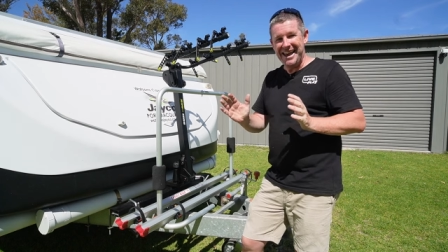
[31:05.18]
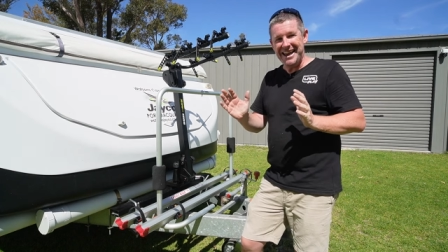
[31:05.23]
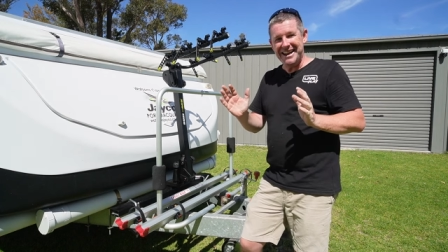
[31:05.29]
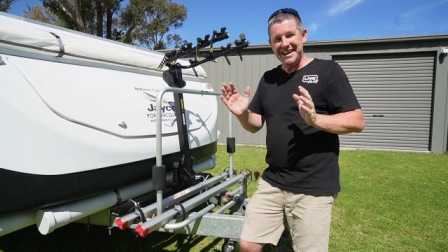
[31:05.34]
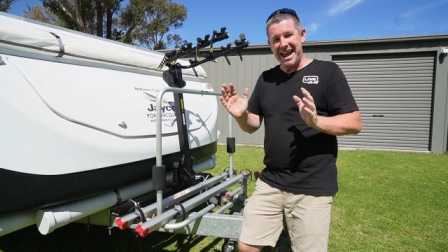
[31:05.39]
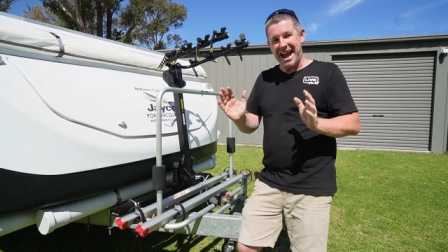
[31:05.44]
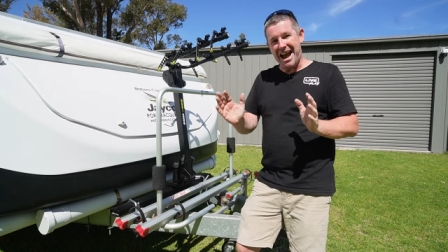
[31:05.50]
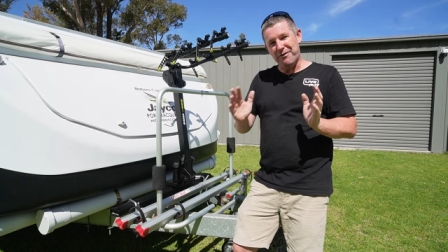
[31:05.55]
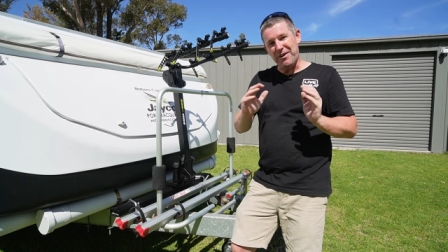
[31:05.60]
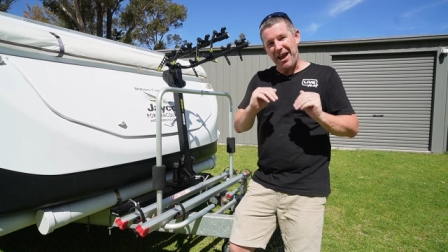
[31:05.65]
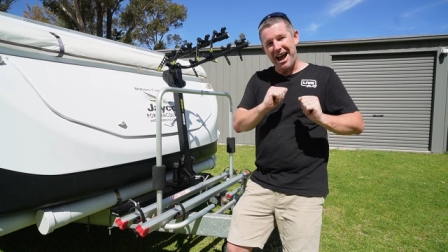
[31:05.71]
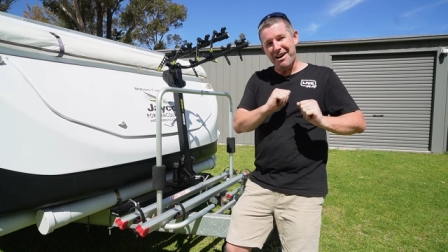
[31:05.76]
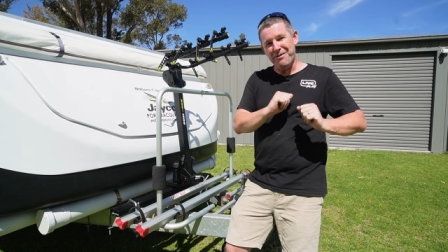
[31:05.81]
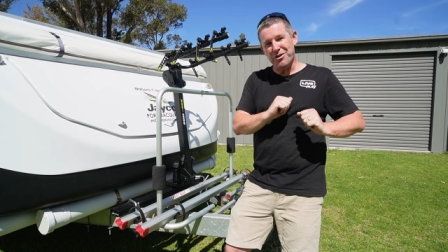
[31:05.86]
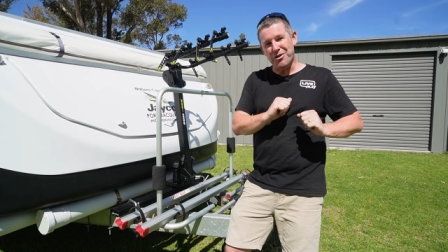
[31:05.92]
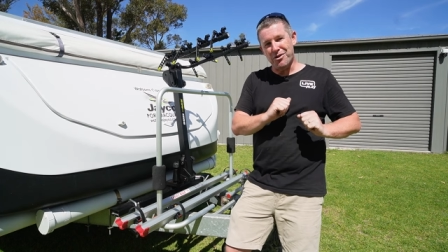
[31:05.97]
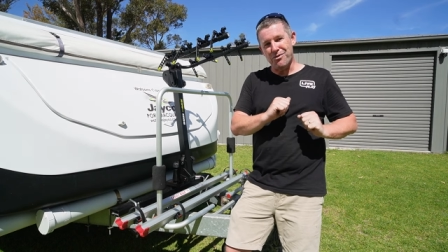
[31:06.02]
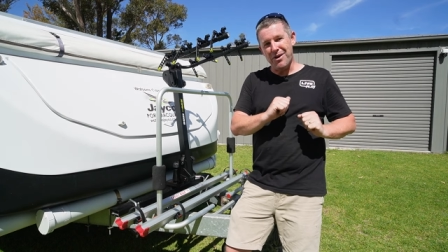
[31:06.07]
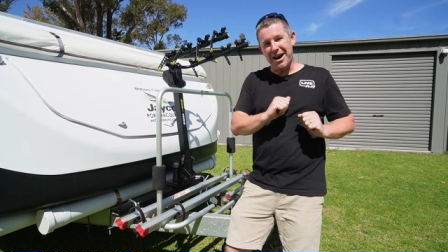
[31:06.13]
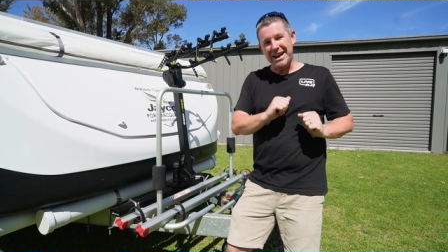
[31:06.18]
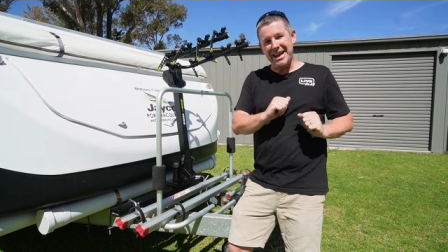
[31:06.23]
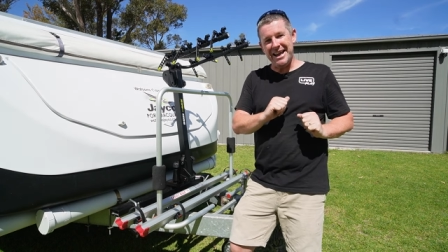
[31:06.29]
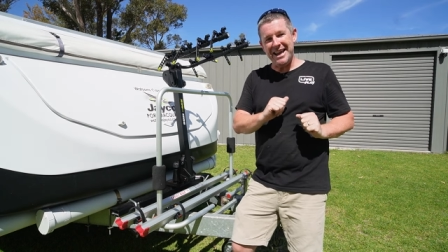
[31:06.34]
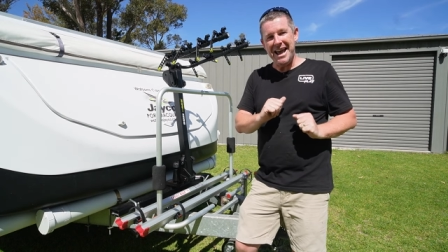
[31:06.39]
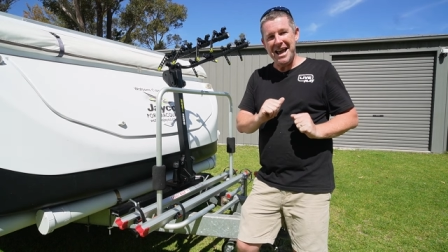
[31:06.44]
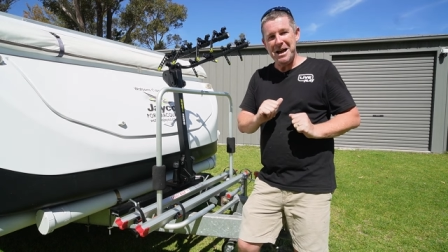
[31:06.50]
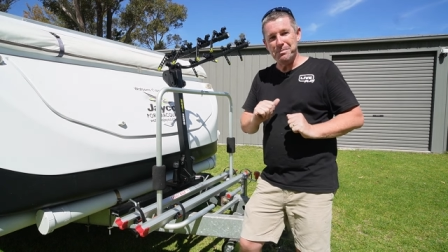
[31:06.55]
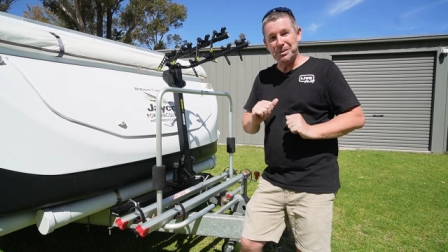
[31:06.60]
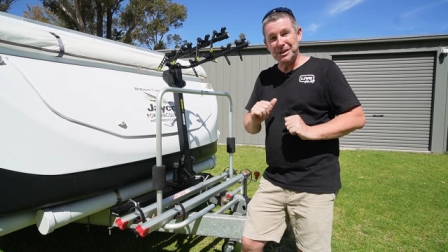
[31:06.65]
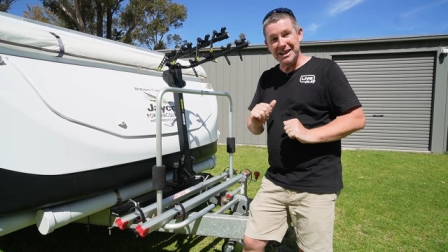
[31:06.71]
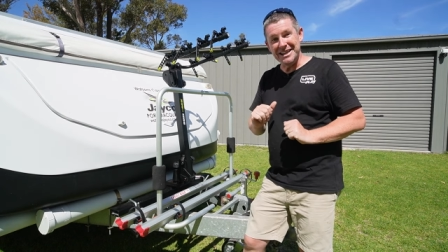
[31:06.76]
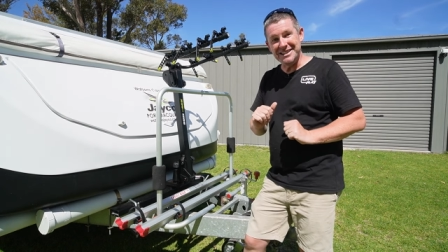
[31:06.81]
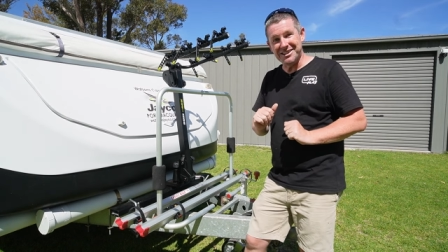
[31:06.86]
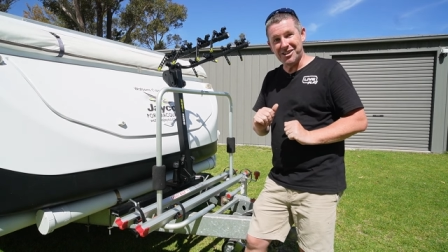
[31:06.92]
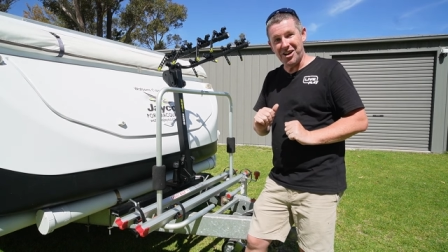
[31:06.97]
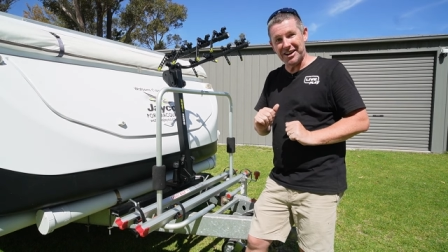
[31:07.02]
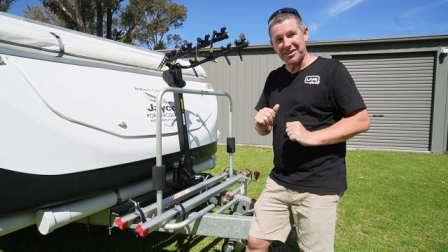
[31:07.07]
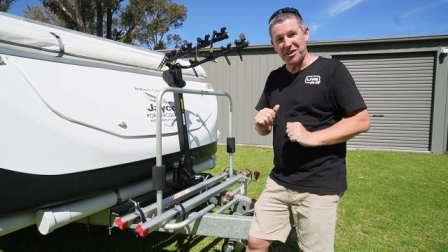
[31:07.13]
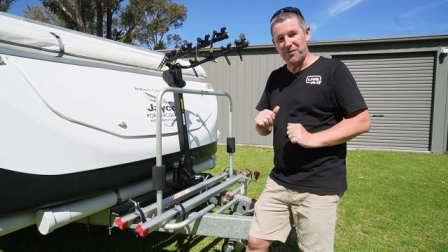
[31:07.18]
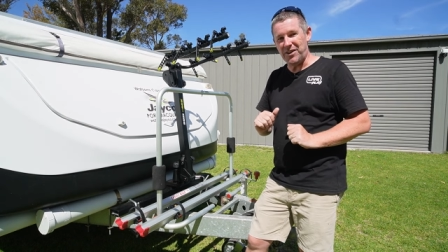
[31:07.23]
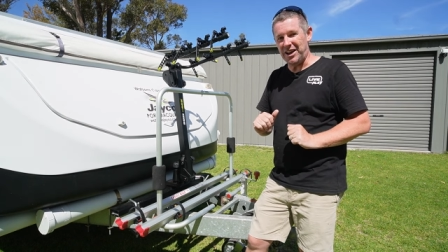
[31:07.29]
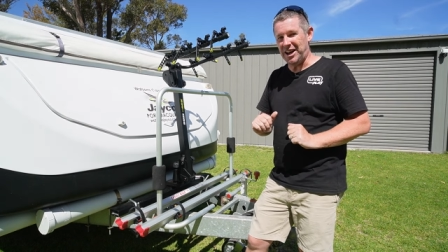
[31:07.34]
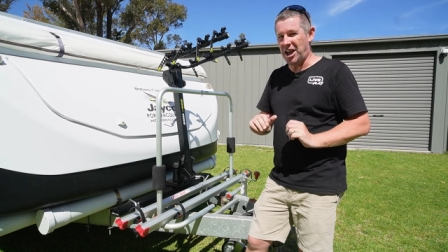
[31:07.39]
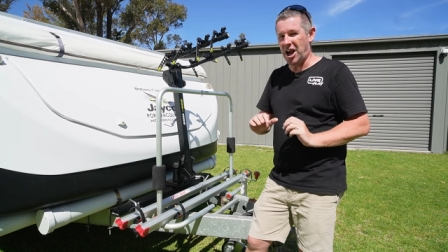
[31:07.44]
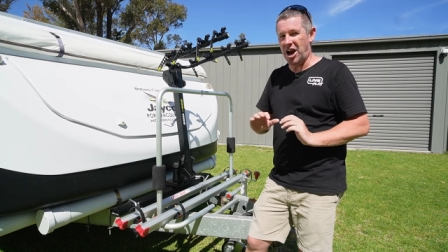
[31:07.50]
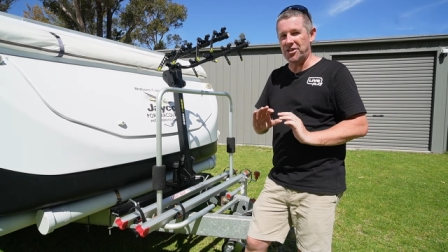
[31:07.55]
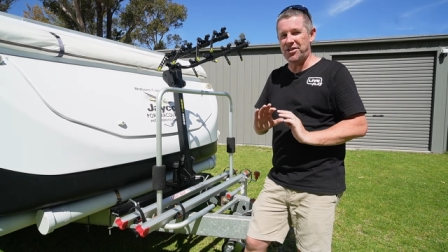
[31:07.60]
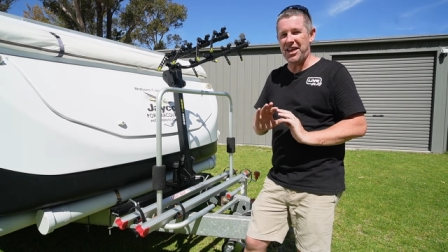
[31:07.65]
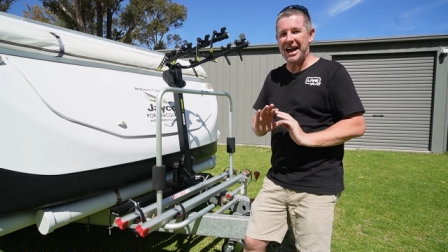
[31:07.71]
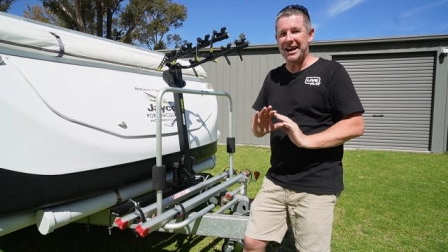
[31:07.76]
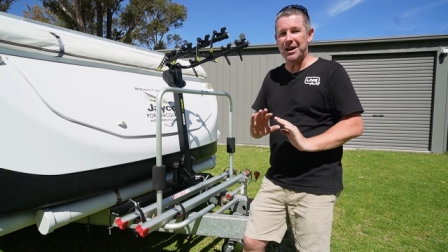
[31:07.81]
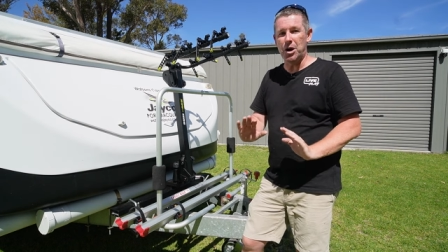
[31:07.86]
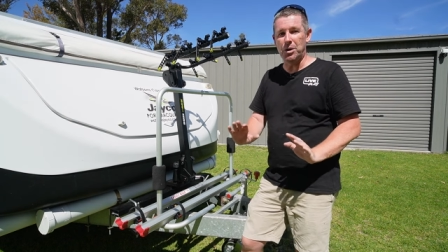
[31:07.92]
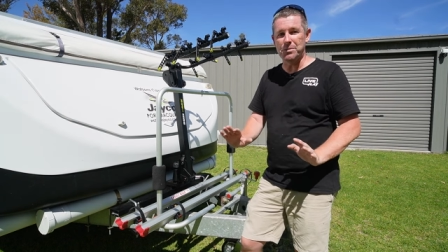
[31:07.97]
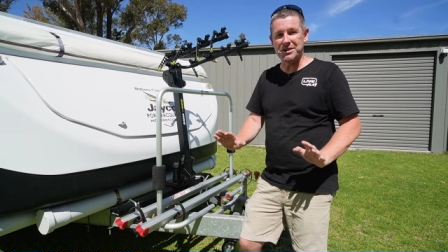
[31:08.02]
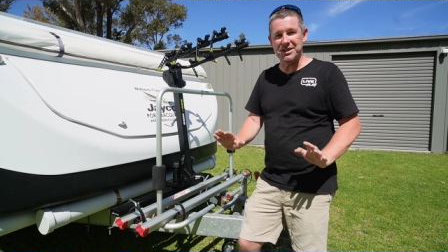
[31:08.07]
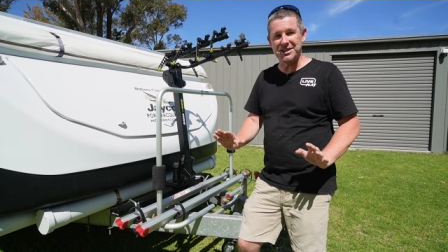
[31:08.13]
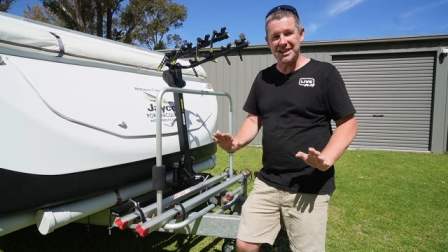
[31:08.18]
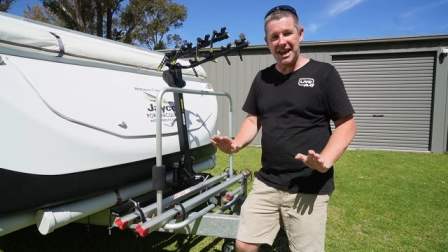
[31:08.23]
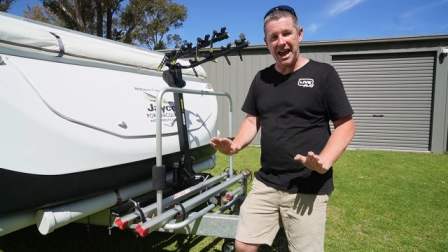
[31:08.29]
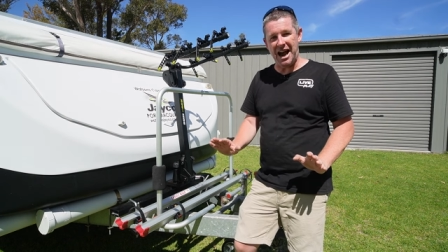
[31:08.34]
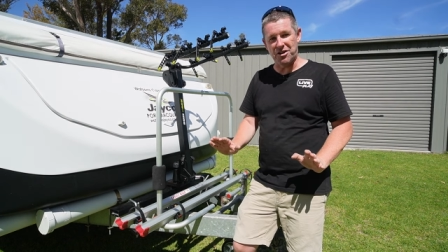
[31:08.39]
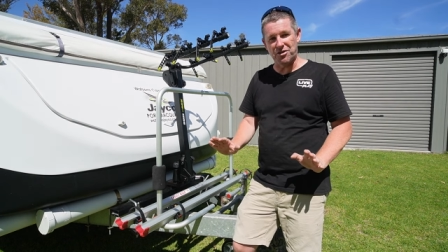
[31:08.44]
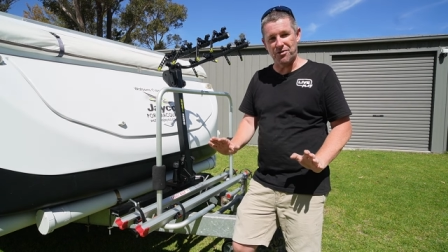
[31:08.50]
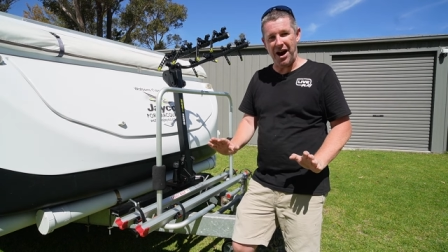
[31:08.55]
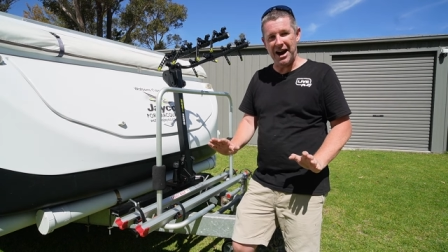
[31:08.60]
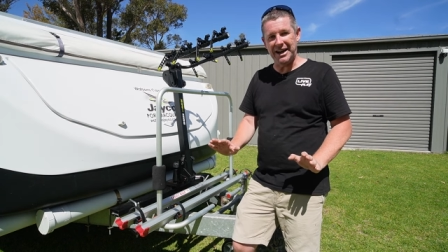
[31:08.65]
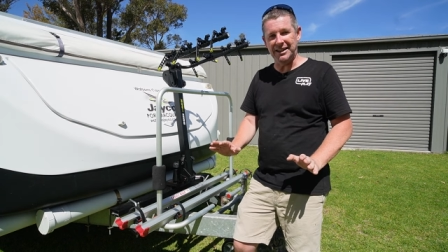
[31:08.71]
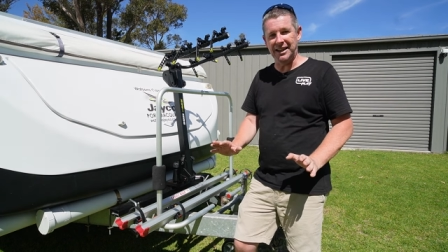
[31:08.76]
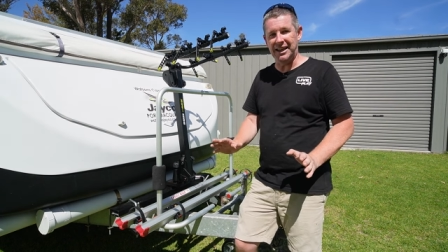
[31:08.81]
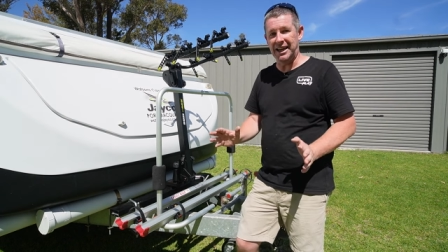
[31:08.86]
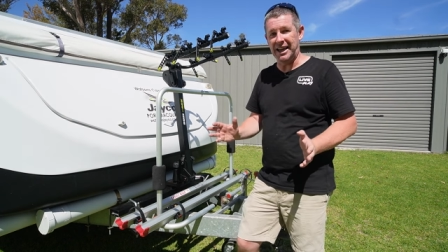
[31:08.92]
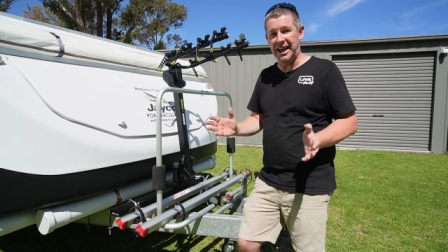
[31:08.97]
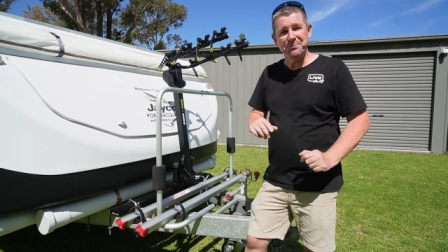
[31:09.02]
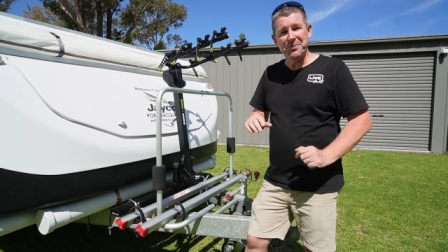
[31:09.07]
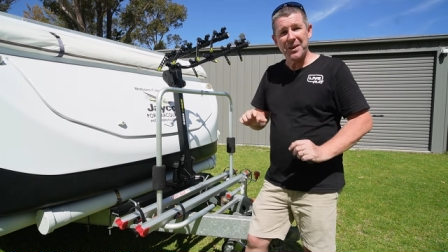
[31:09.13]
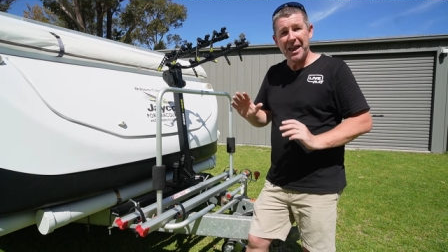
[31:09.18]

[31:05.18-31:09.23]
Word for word: Now, if you haven't already, please like the video, that helps us out greatly.